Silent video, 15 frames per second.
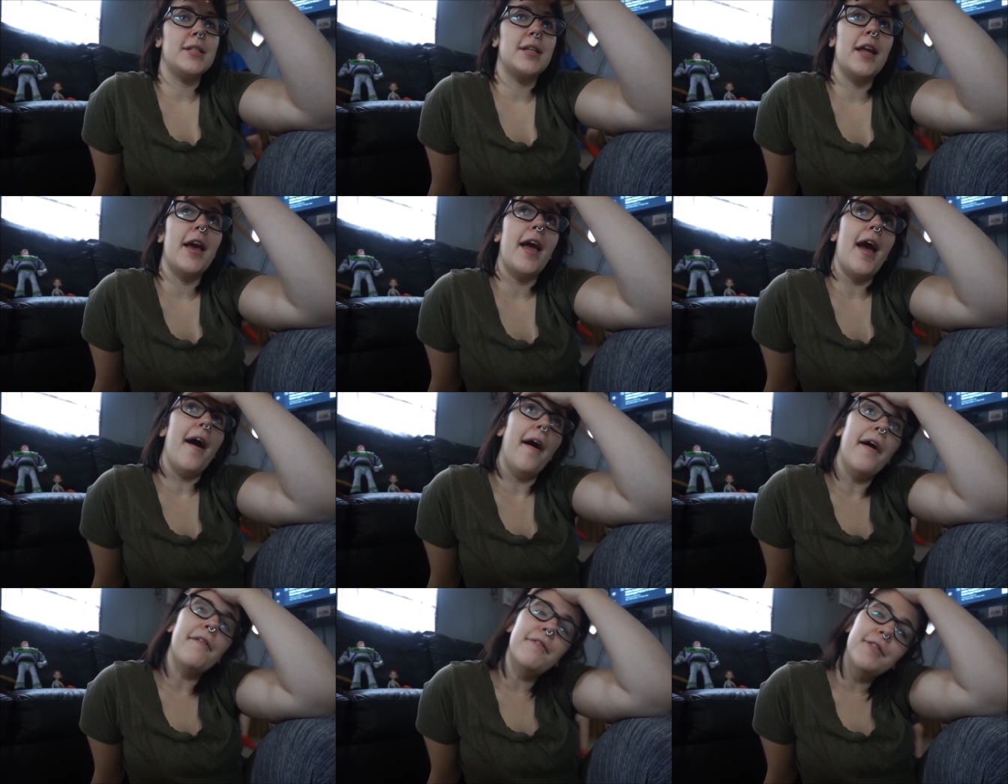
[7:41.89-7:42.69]
today
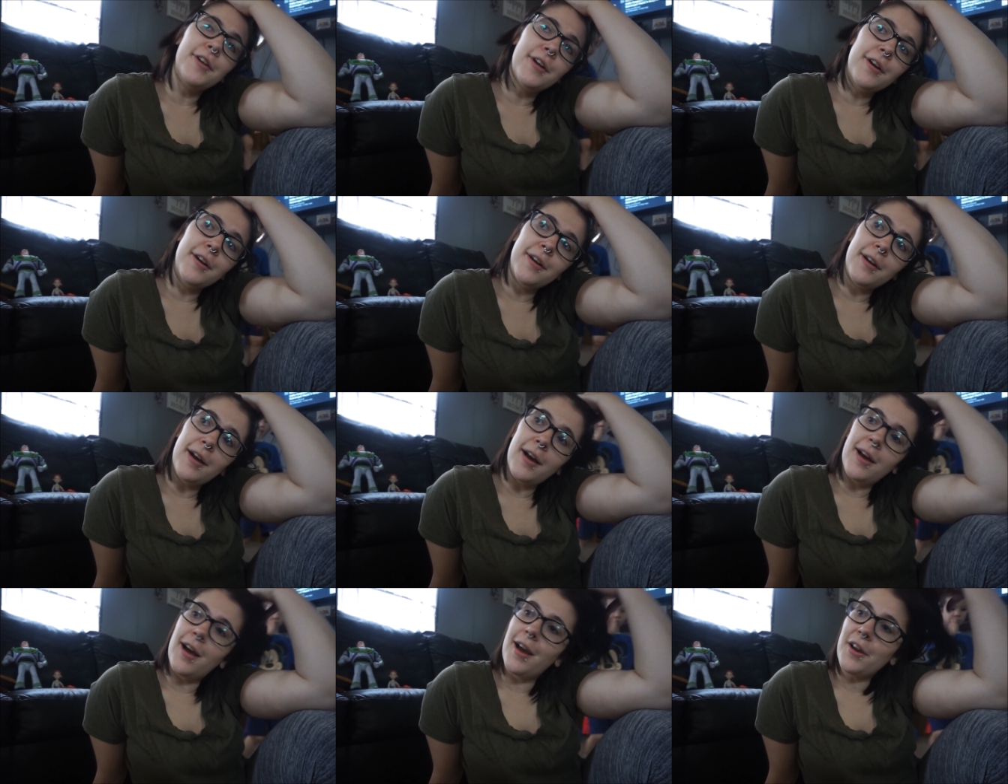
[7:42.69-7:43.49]

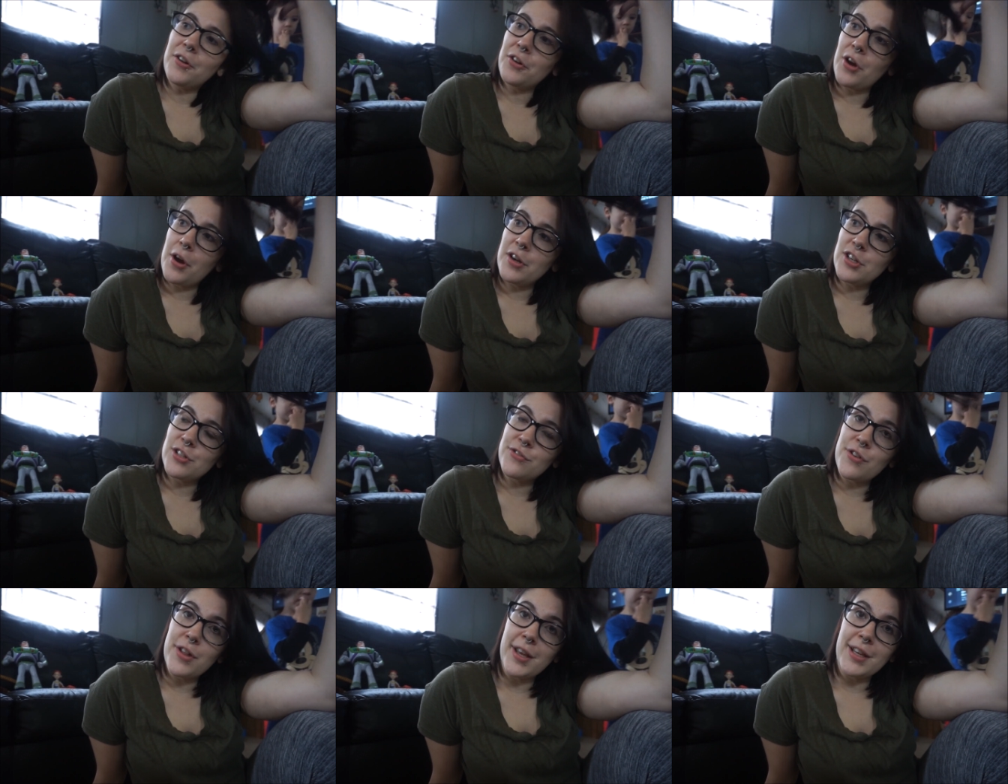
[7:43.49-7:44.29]
after, I don't know, I
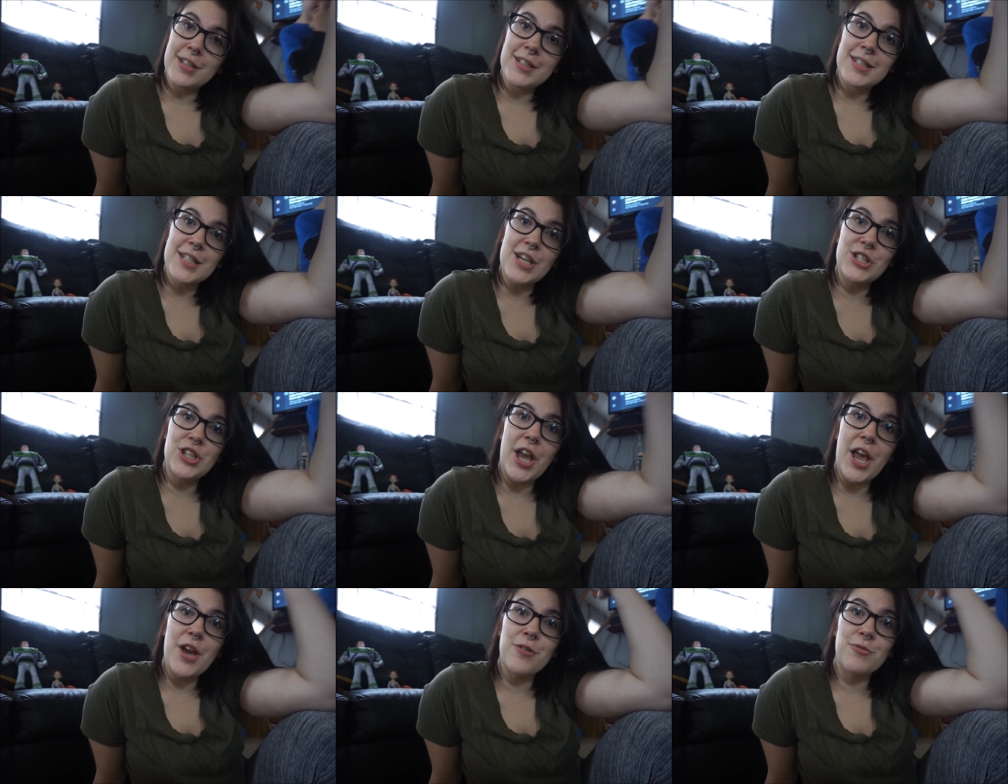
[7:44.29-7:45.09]
just felt like such
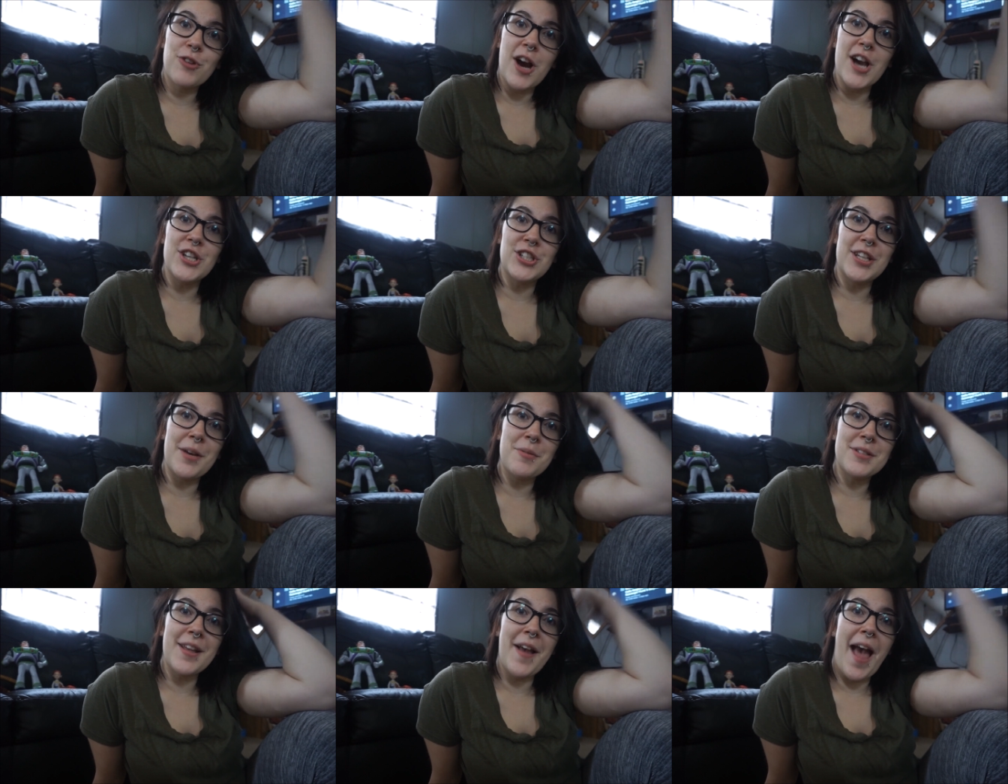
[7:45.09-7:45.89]
a rush and I
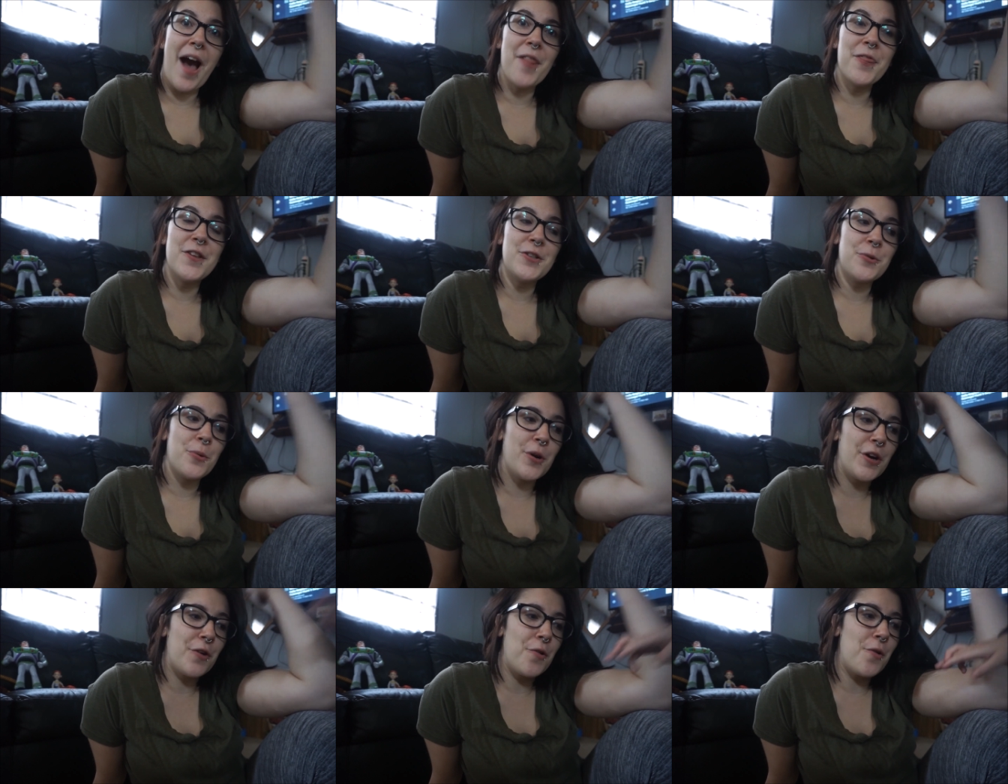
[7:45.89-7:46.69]
was out the
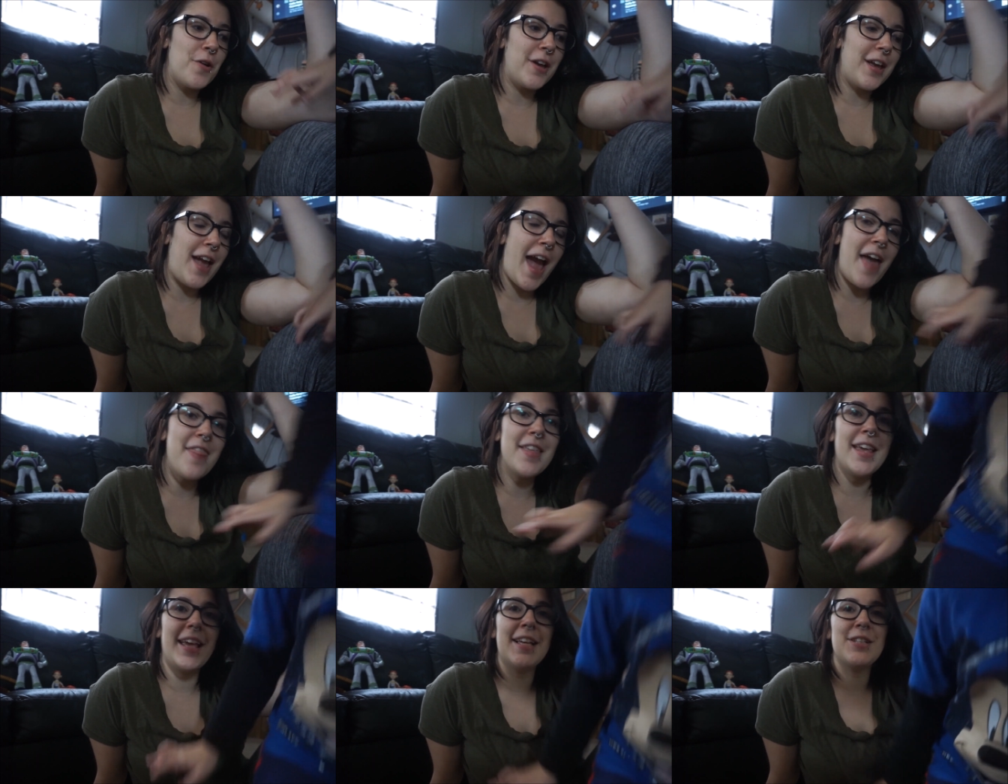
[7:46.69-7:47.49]
door I had
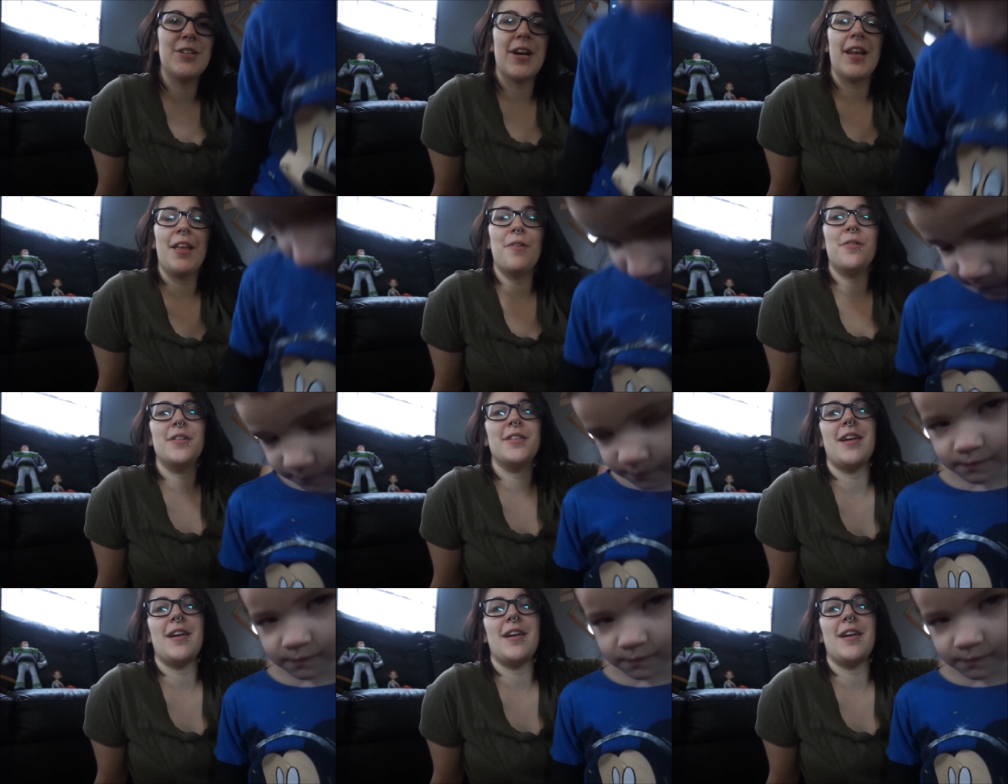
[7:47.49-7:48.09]
the kids ready on